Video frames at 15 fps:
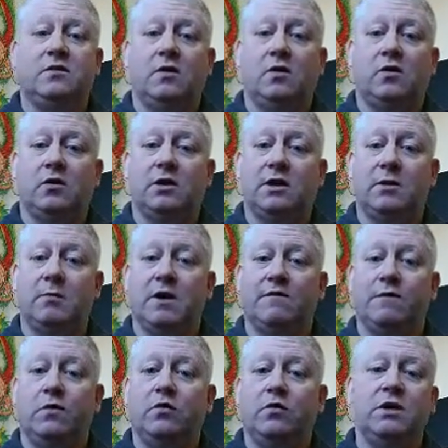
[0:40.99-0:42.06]
or give me a
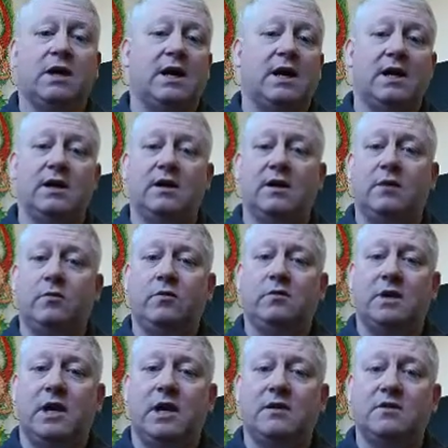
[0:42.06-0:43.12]
phone and I
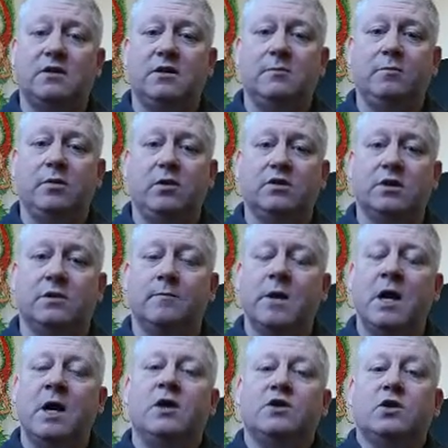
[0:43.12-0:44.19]
will answer it in person.
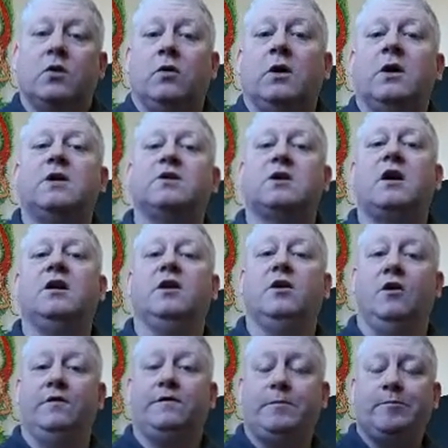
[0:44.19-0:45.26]
So starting off,